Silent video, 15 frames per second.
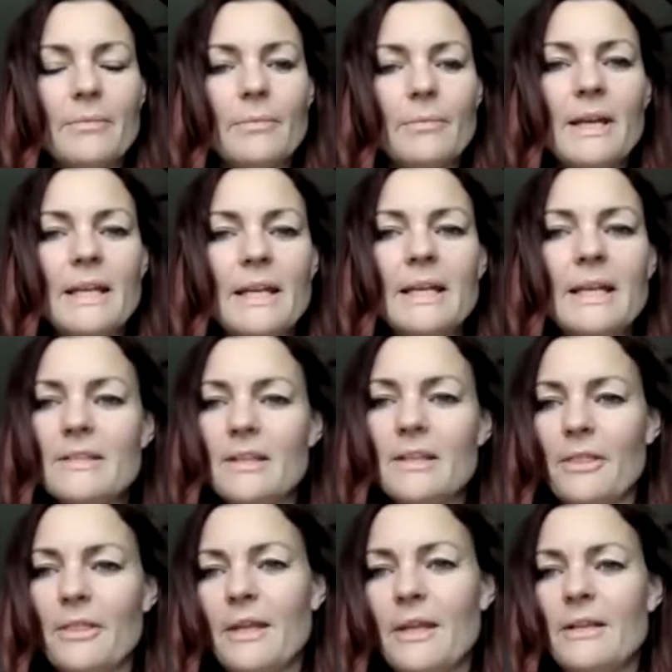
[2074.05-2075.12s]
we need
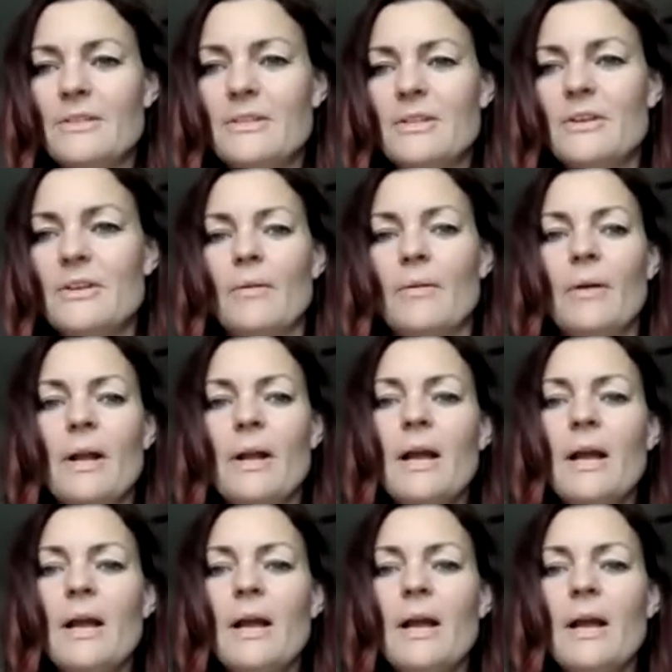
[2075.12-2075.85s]
to